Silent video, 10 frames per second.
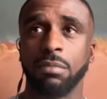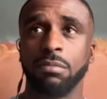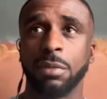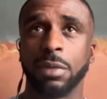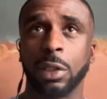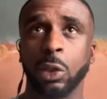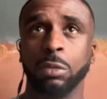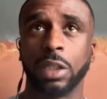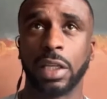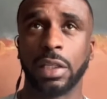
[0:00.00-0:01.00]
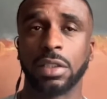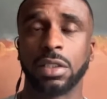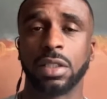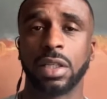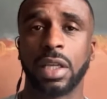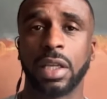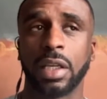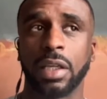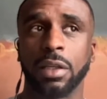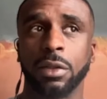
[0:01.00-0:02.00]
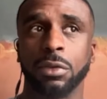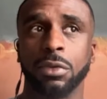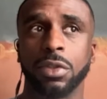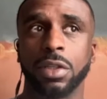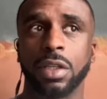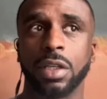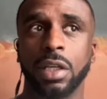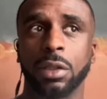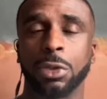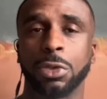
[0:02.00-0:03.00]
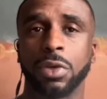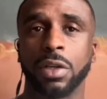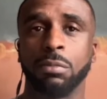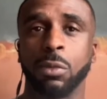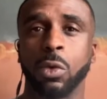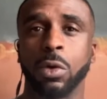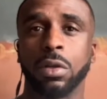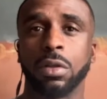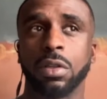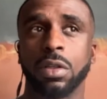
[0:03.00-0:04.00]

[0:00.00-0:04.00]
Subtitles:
maybe illuminate and illustrate more